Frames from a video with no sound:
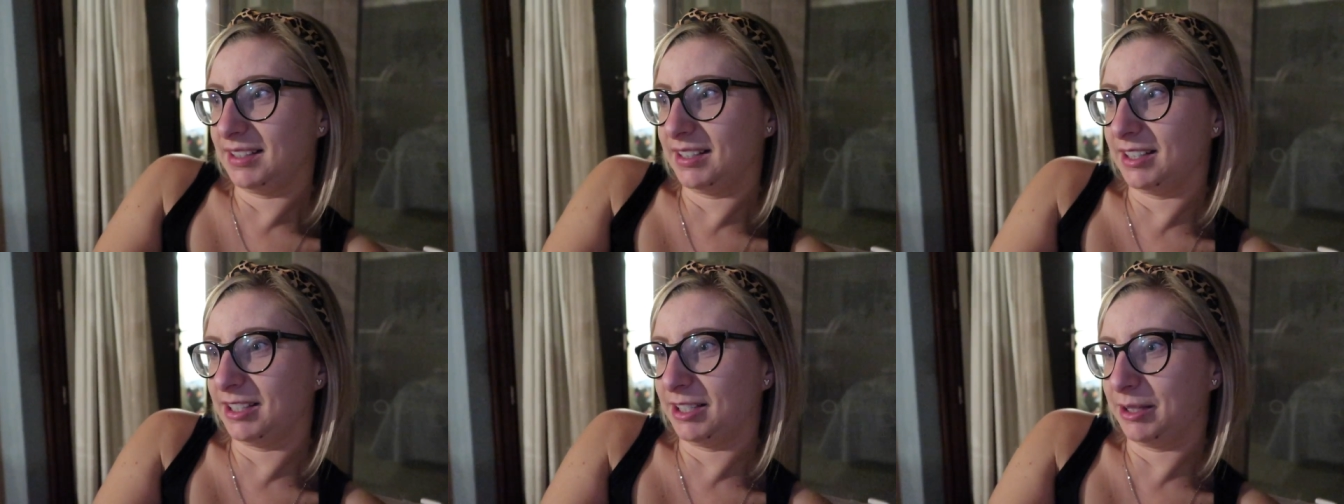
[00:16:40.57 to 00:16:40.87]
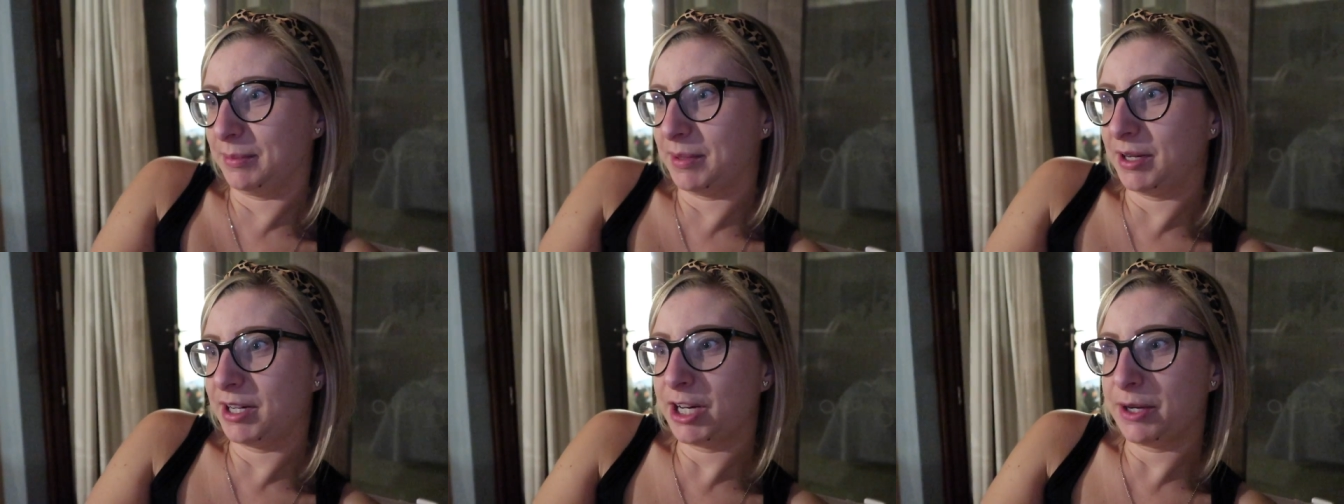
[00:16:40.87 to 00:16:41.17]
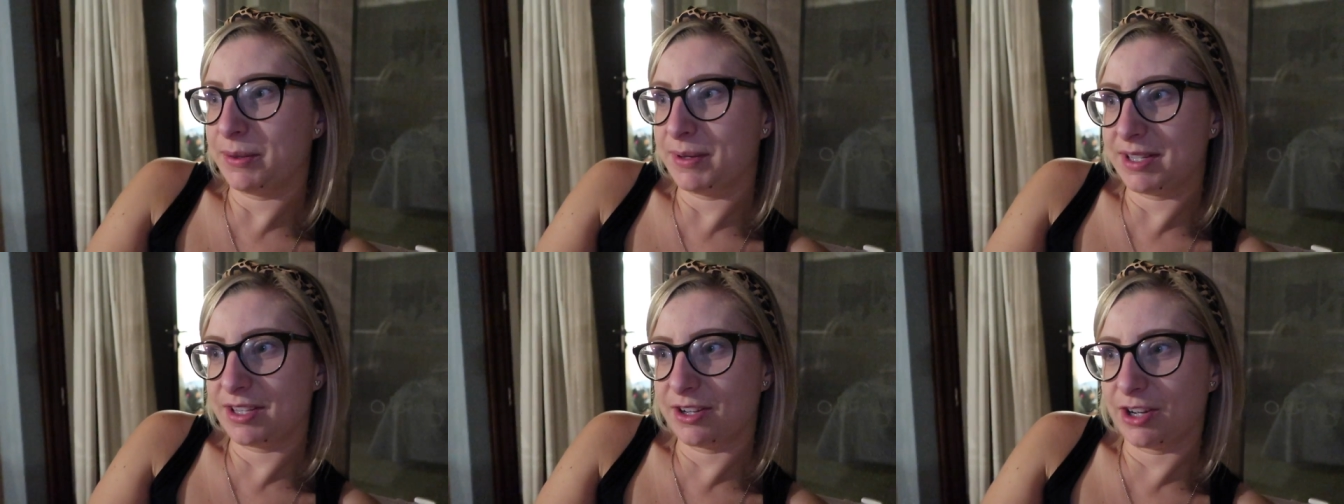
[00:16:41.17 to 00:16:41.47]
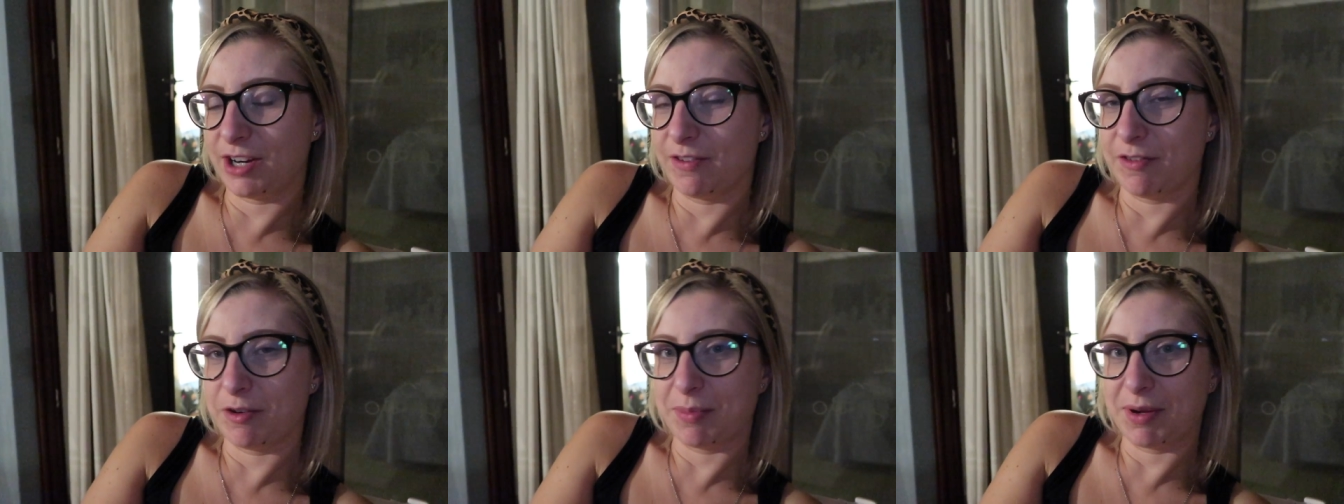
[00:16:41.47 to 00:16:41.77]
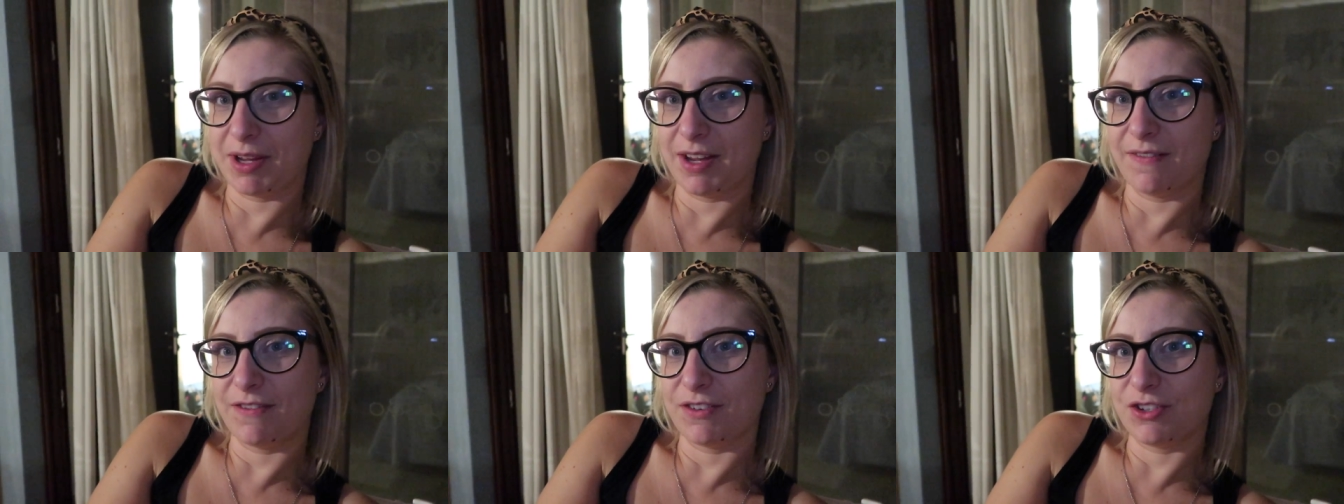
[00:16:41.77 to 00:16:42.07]
Um, I know it's kind of a
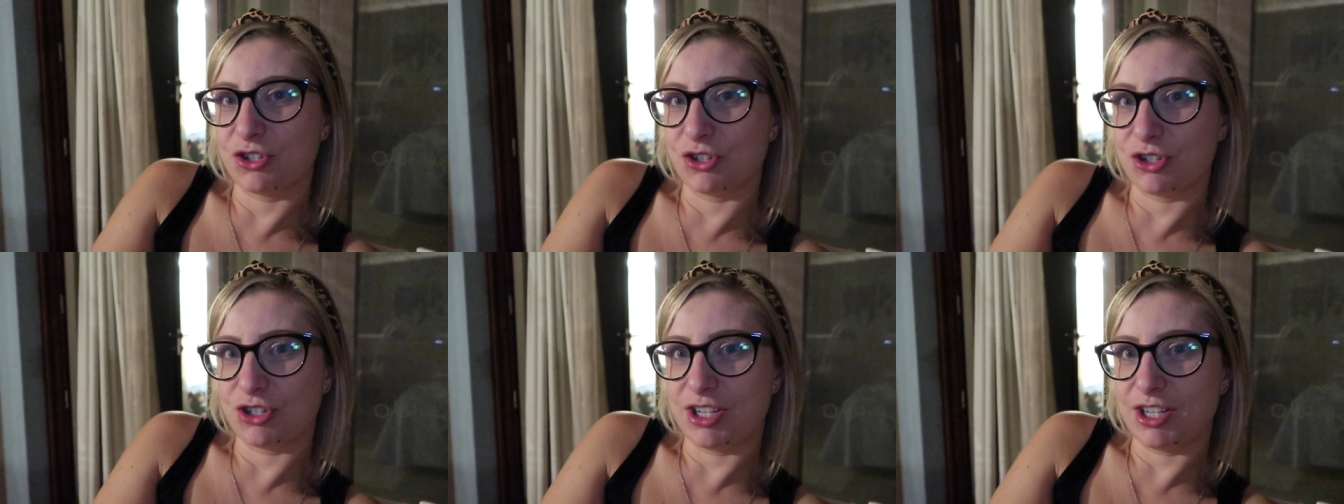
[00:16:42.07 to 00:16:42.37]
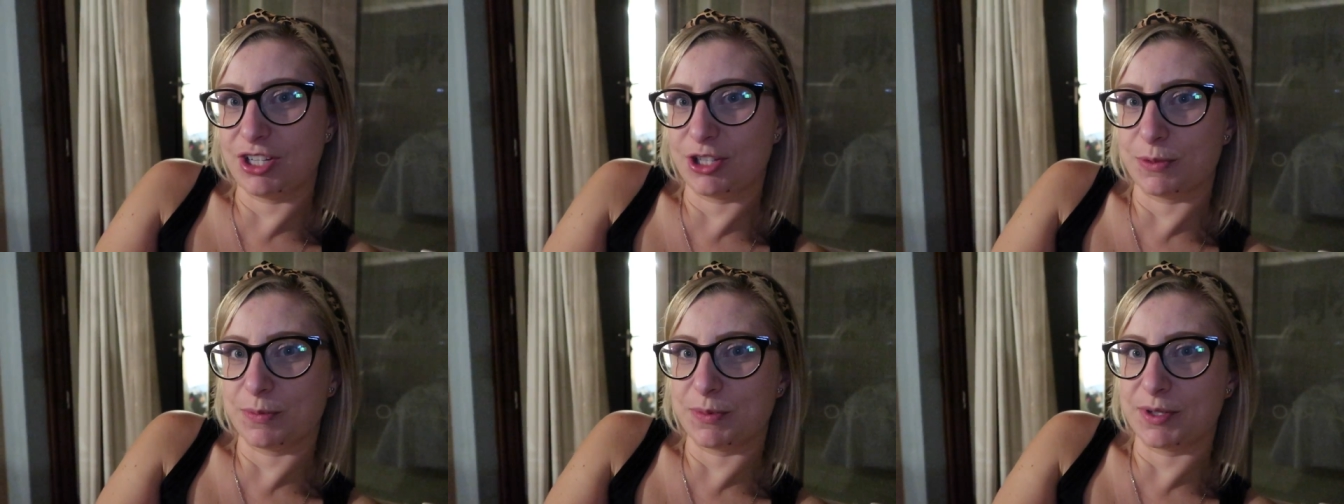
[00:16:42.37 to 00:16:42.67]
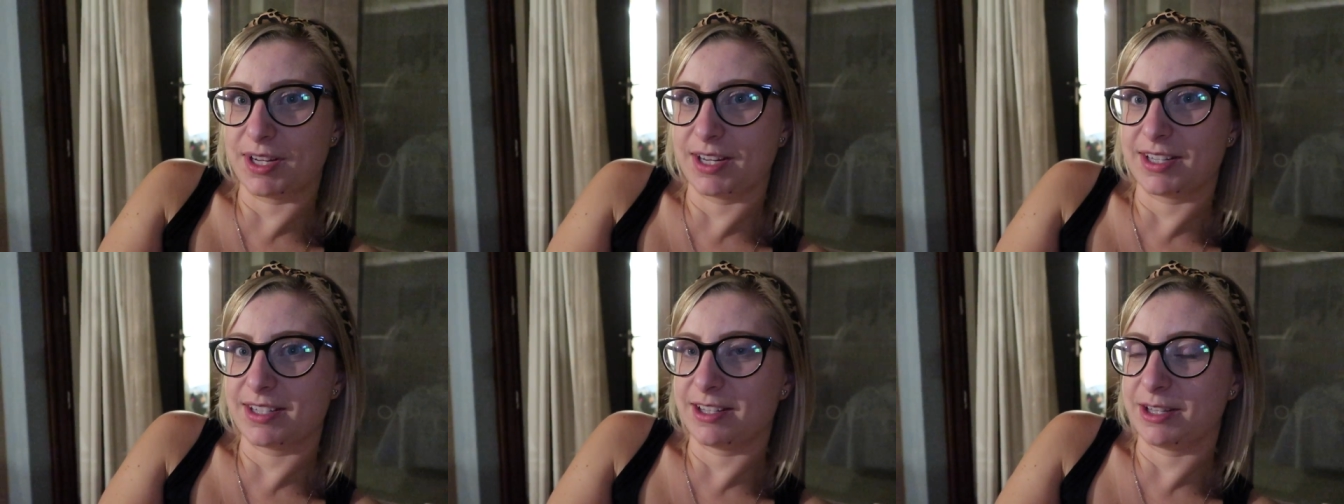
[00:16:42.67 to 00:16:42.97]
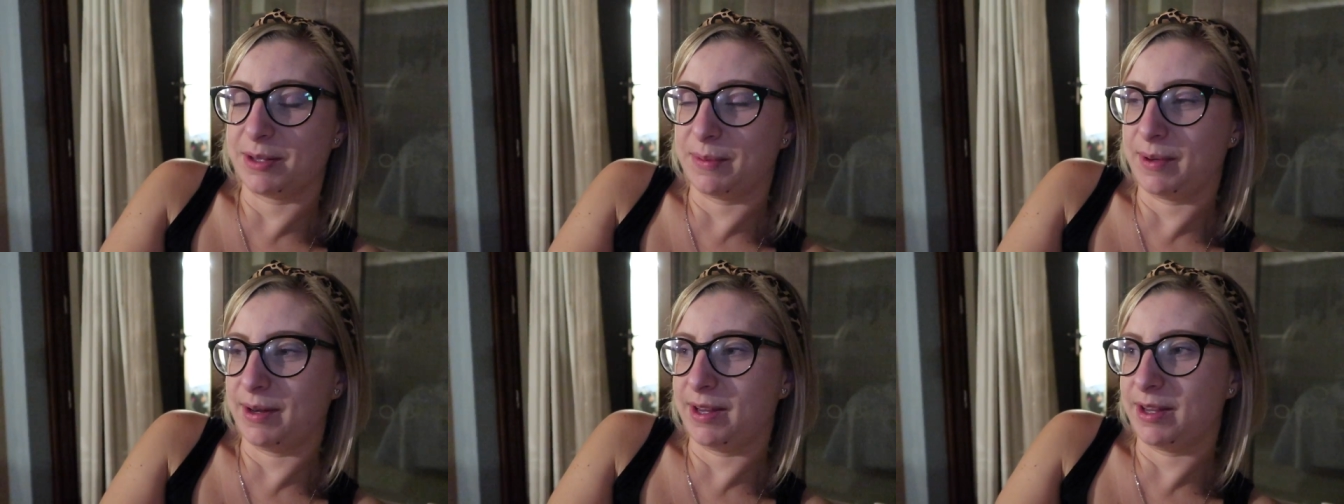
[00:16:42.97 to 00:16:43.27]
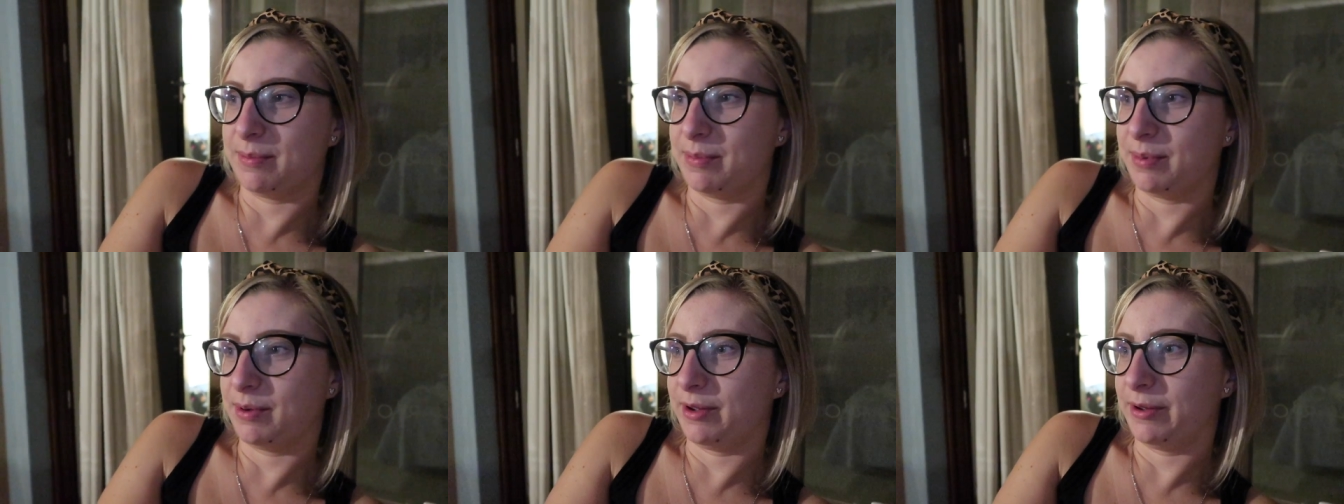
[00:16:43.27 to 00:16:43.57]
bit of a touchy subject in a
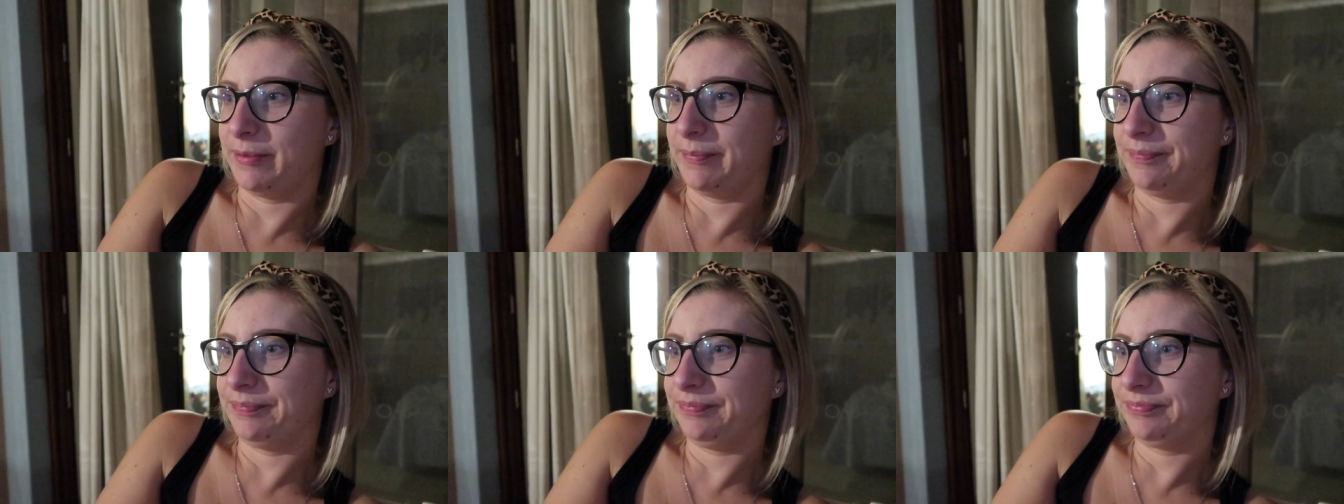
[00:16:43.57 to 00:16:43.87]
minute, but